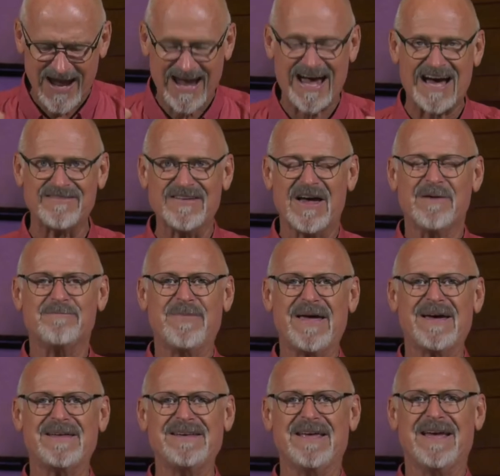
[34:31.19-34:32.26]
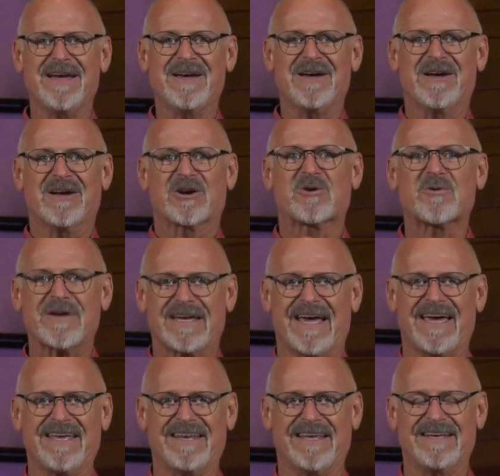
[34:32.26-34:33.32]
have been
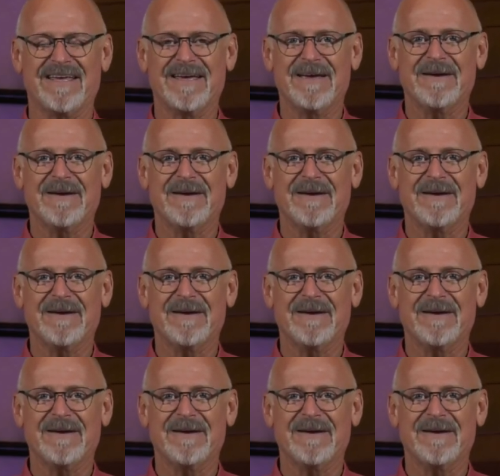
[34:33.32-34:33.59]
created.